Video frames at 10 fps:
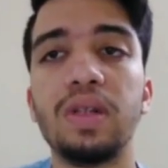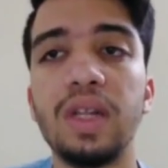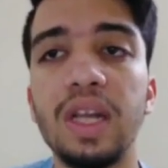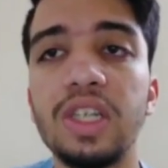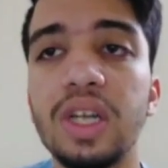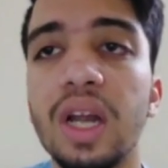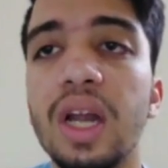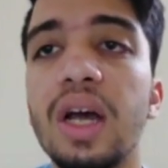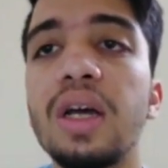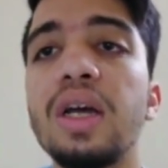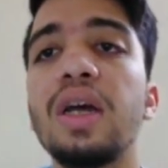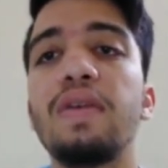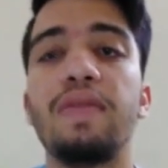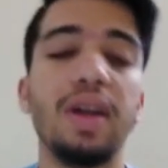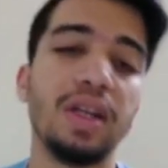Tikshana,
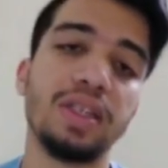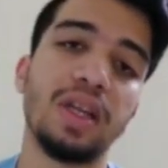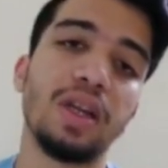Van der Sar